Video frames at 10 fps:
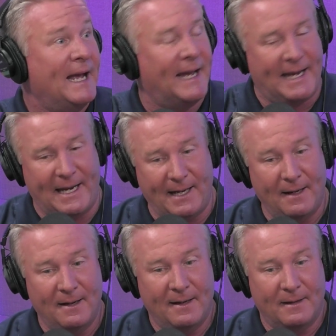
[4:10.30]
he,
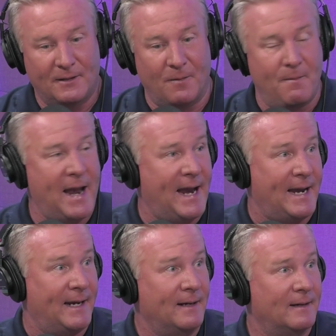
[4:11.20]
to
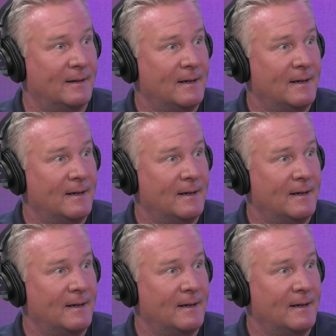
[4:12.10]
me,